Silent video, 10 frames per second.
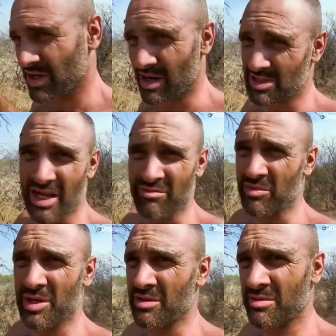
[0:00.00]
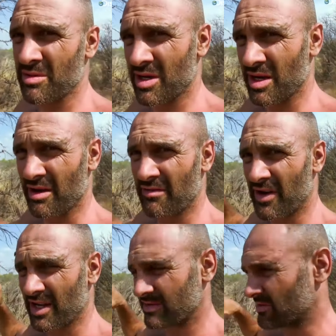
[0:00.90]
traps haven't been
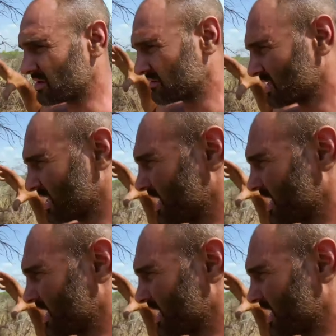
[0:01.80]
effective enough to